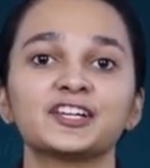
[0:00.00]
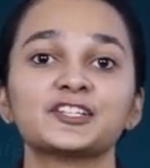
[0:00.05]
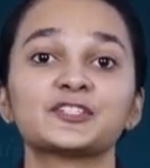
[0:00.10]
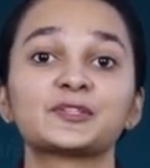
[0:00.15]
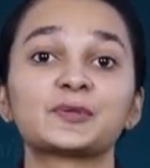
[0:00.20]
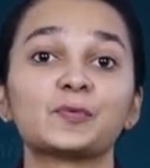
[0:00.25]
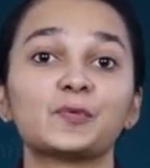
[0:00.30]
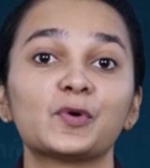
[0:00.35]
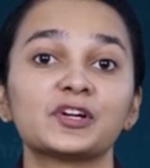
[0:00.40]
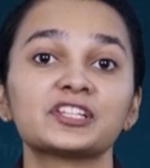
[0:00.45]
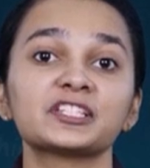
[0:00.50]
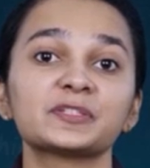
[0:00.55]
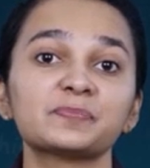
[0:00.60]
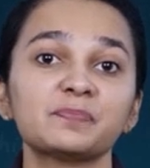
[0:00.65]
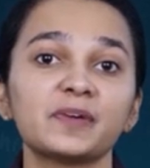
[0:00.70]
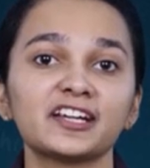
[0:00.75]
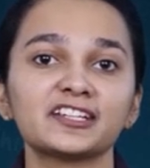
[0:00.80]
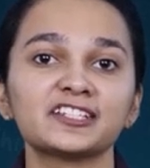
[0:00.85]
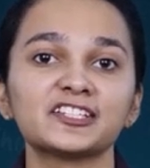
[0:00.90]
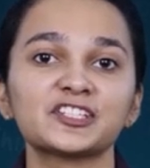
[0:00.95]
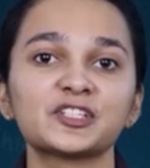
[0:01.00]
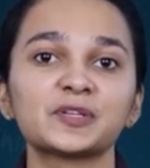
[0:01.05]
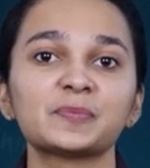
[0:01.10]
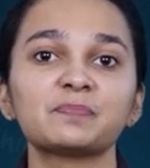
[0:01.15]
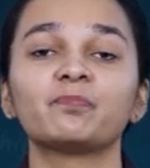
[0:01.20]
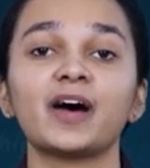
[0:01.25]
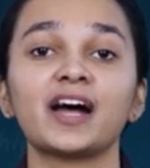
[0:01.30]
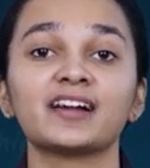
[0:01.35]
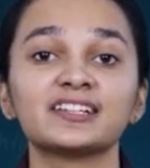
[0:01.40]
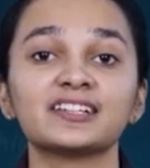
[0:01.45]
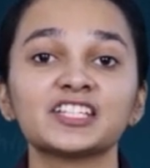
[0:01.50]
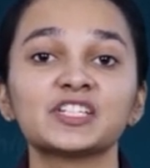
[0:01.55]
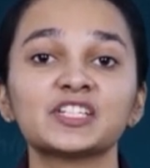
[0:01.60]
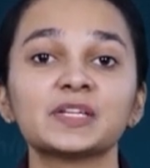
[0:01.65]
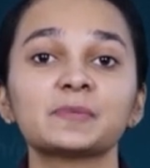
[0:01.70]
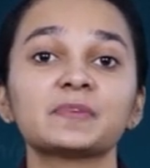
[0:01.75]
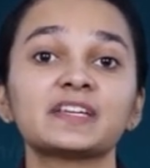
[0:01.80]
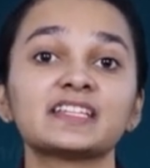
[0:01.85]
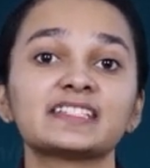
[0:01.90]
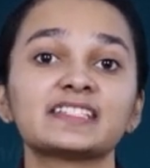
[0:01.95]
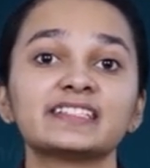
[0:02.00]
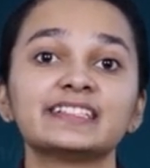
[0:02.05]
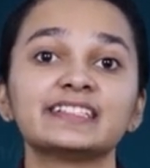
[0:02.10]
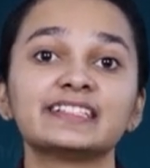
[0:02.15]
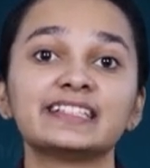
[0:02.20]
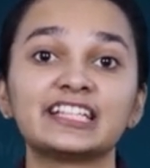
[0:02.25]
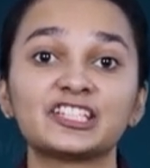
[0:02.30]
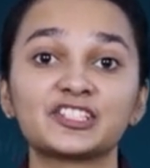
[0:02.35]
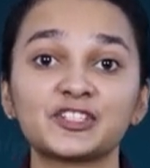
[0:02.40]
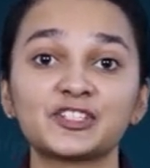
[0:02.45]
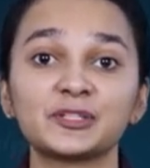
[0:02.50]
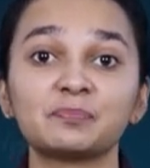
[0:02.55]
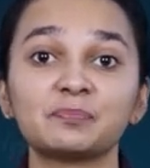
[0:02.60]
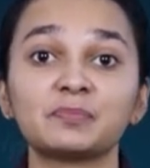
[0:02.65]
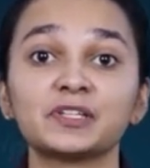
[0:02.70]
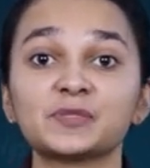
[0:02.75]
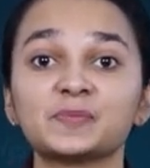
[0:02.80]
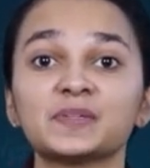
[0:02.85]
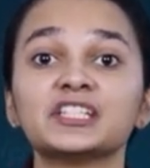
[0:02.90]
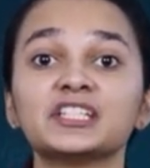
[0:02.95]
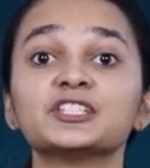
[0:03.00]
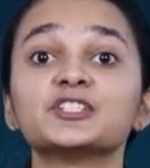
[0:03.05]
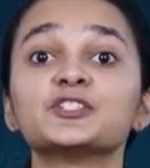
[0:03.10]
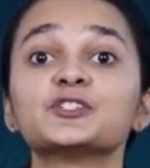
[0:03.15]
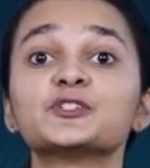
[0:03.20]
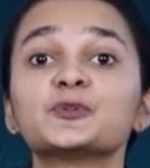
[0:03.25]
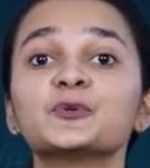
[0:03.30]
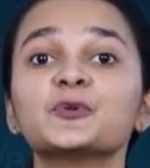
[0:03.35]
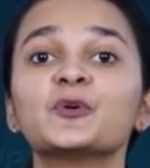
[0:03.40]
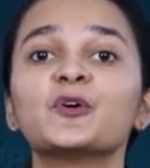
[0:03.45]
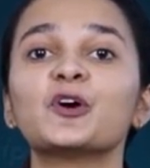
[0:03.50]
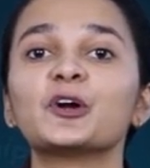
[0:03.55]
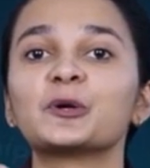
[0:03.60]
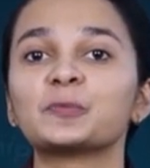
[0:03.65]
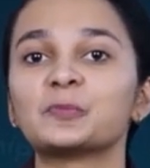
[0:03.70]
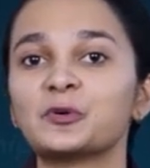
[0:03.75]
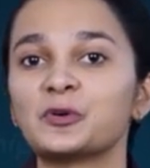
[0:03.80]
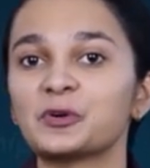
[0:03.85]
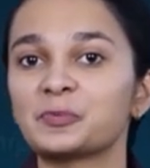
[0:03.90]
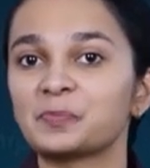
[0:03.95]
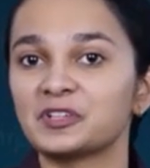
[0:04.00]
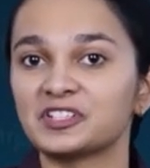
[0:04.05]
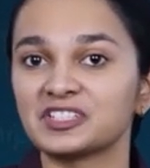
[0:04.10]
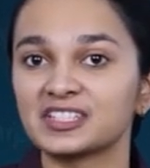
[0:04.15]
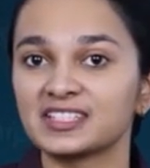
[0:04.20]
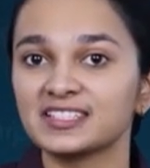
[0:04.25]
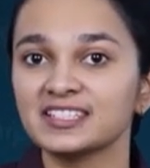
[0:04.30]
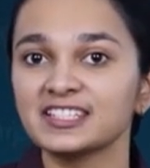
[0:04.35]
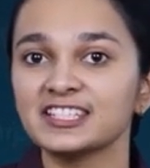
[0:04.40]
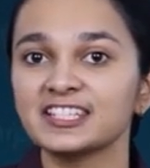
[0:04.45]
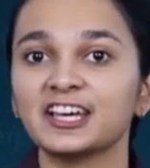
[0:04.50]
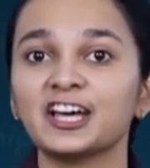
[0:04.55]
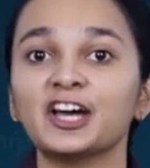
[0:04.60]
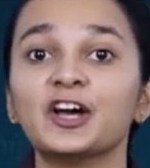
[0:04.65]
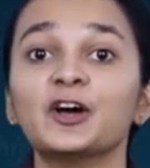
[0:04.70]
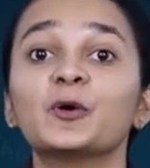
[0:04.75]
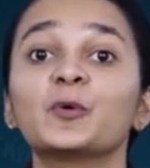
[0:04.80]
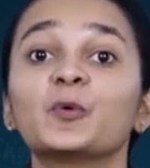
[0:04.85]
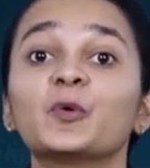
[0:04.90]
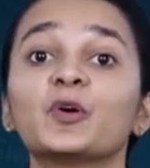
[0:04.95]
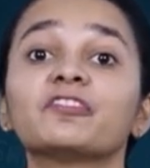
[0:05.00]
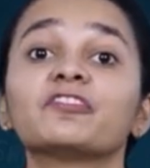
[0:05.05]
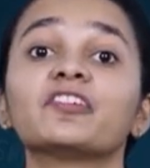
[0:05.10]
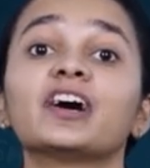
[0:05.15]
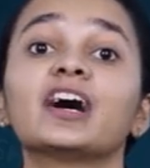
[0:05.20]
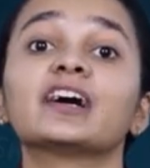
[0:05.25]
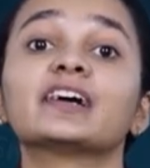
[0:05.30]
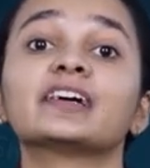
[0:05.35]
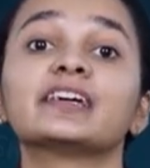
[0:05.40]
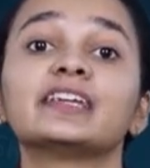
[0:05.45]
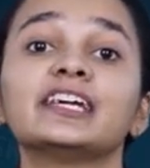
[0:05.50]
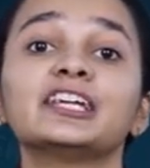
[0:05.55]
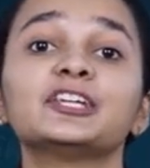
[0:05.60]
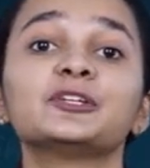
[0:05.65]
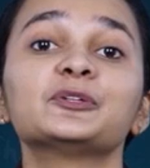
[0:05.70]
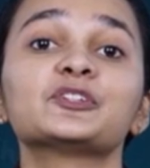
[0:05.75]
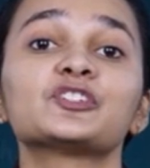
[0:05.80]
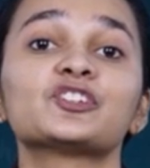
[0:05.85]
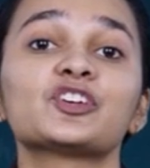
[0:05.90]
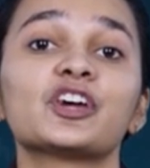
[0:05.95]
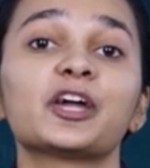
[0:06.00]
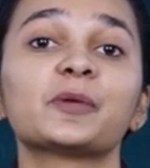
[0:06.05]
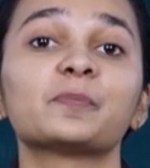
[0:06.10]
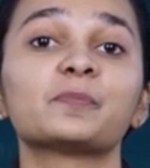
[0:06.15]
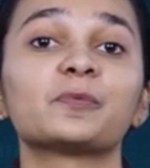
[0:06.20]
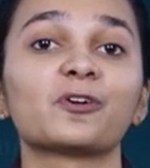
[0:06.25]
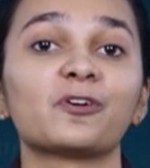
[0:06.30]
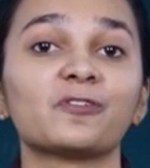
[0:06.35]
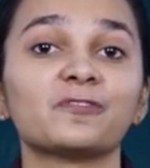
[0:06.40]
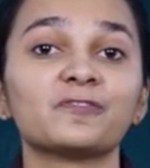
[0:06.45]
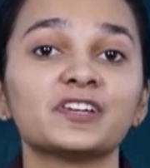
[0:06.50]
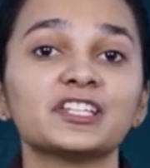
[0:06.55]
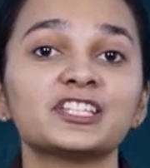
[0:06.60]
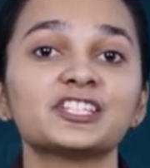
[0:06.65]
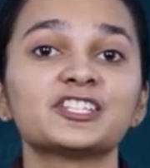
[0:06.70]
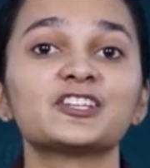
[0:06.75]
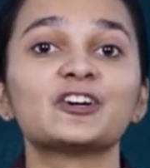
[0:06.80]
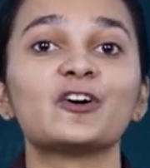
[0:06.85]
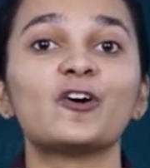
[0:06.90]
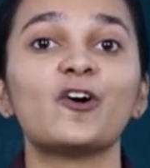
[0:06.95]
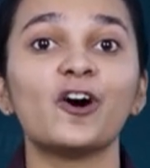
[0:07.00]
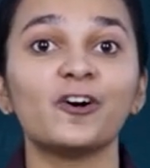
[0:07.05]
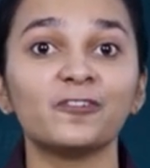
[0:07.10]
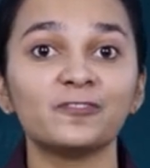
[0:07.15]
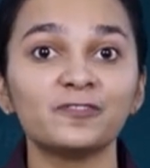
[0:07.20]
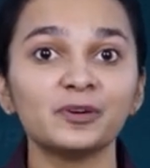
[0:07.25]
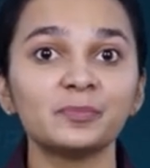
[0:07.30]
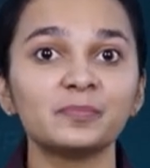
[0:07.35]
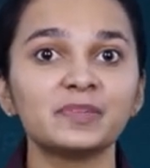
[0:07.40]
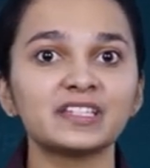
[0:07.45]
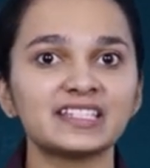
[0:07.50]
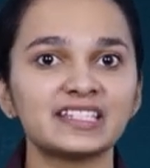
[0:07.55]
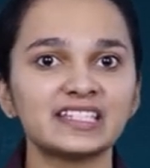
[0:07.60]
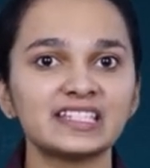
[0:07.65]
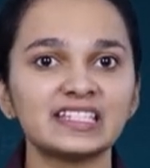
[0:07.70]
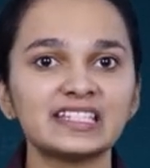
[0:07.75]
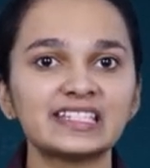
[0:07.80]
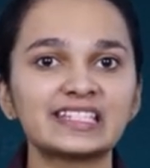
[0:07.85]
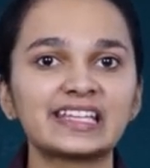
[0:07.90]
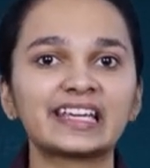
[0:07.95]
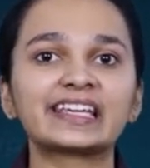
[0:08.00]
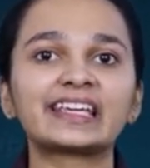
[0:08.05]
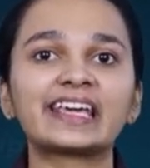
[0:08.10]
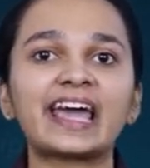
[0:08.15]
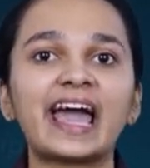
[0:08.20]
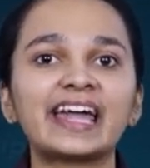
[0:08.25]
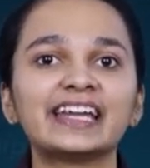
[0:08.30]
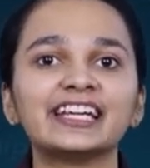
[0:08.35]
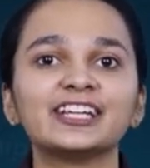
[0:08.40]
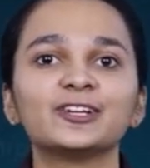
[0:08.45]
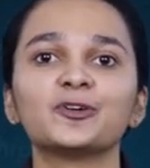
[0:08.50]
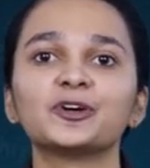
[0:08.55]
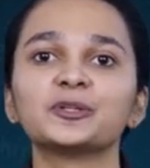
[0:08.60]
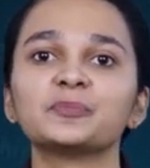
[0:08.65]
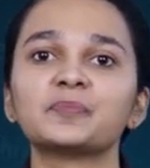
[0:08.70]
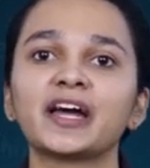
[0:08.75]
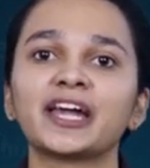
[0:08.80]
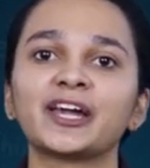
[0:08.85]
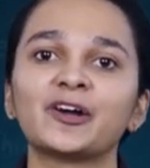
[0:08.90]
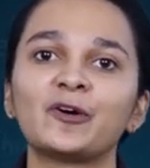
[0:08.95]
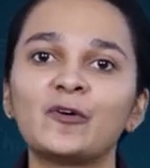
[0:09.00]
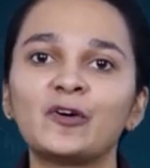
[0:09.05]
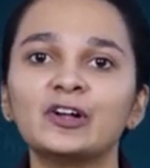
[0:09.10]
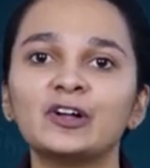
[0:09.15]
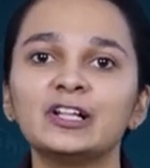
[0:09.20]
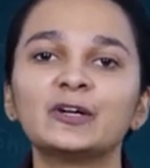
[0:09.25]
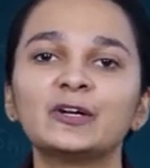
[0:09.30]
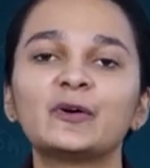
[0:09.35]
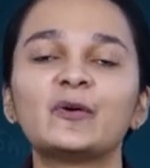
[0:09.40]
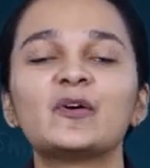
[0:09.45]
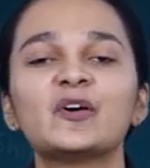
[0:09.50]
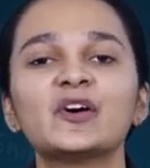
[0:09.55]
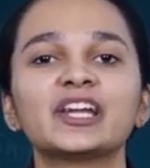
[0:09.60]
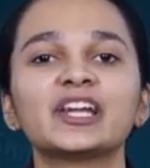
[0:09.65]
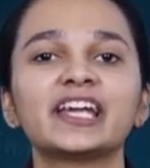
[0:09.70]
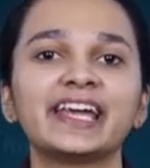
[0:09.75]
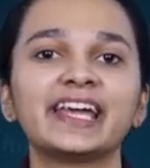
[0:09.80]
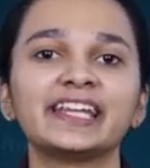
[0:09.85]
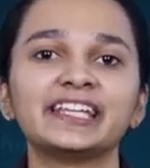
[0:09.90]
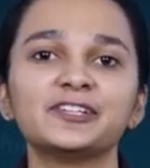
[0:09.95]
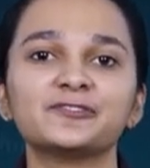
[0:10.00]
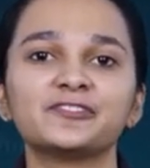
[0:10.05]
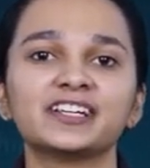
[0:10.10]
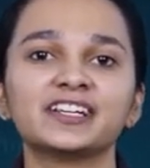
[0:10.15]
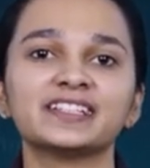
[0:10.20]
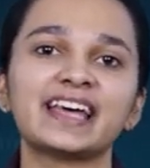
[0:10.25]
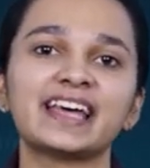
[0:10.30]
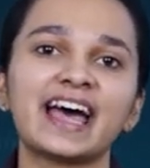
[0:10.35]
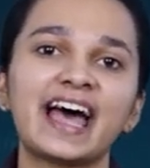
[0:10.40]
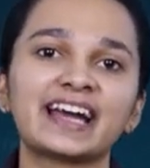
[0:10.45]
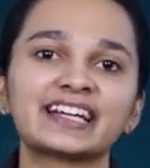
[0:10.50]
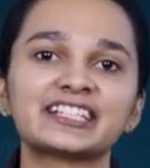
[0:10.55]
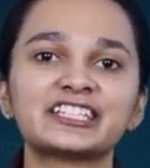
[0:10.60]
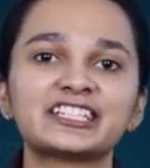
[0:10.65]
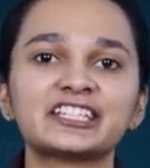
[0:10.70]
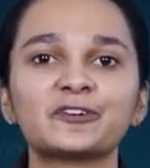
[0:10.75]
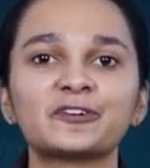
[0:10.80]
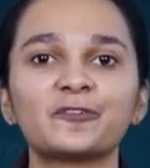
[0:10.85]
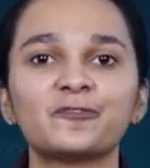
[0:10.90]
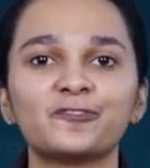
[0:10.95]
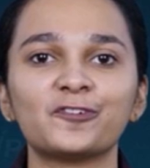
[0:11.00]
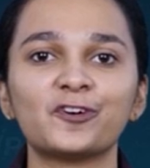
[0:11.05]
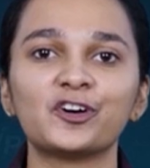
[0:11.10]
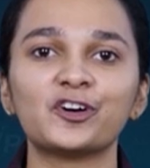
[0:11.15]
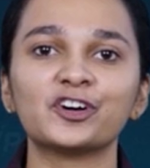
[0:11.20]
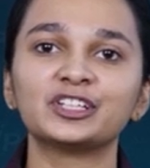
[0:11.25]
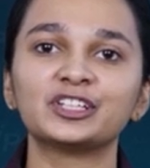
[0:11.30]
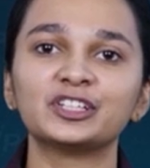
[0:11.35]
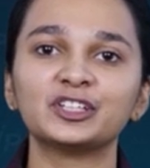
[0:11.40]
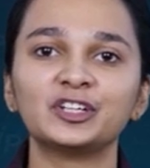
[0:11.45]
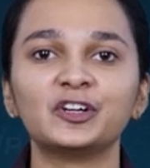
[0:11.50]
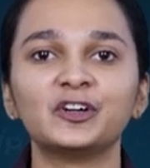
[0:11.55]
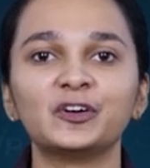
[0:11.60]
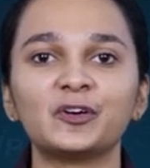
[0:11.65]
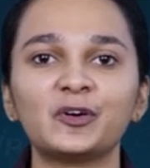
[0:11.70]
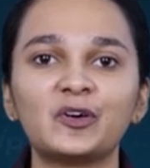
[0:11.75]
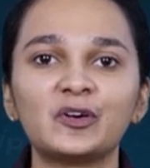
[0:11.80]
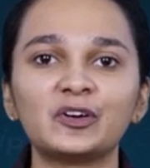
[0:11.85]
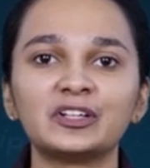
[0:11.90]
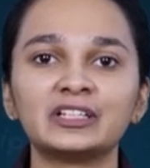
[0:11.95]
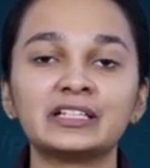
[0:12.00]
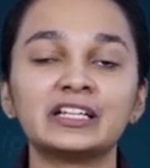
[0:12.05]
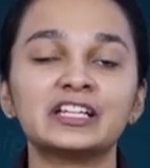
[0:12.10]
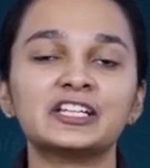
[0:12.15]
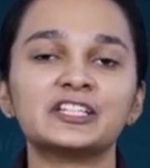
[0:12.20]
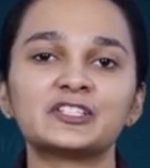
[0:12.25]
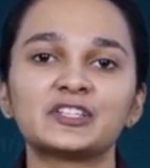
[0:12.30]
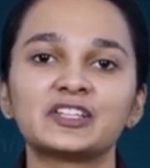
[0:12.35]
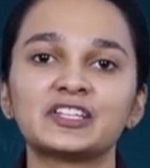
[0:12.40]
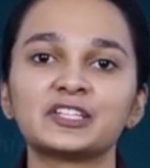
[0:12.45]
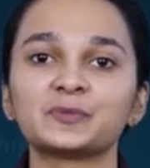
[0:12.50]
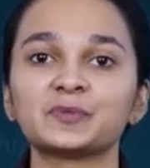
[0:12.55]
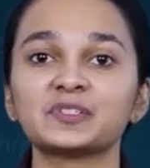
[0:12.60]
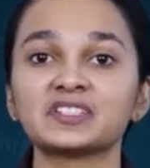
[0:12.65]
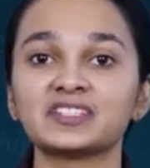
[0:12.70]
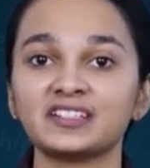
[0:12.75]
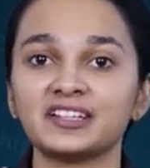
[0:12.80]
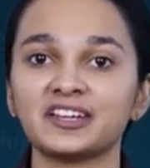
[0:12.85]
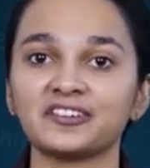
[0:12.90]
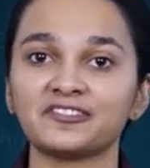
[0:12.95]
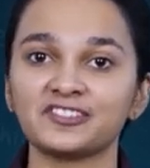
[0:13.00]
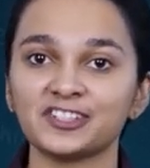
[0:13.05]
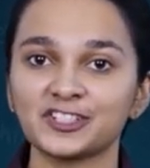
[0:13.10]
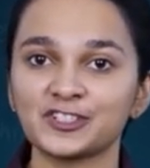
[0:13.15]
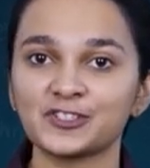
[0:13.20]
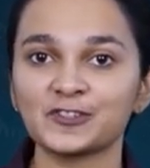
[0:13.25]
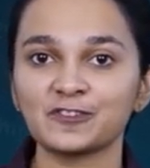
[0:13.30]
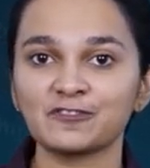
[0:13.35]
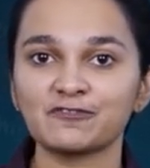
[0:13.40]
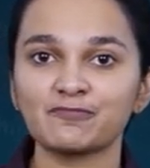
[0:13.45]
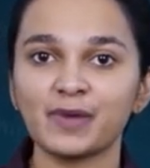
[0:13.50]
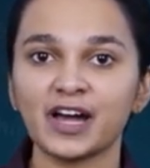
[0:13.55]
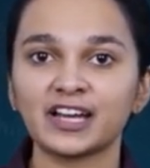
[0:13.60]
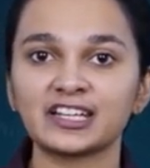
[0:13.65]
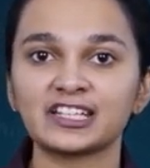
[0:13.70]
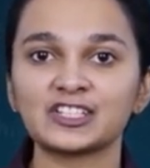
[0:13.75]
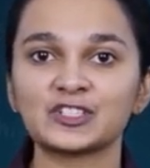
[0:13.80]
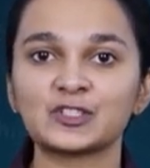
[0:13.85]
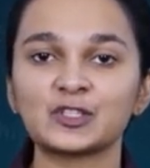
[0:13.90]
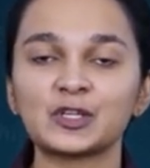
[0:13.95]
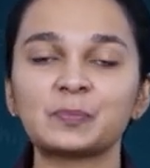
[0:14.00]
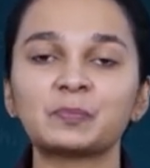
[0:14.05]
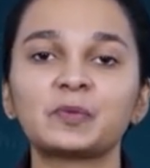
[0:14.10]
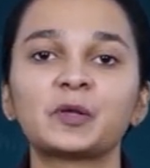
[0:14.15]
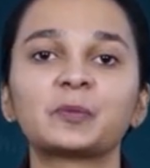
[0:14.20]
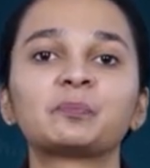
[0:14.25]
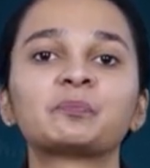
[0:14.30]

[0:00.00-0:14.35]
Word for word: So what is partnership? Partnership is a relation between two or more persons who have agreed to share profits of a business carried on by all or anyone acting for all. So this was the definition of partnership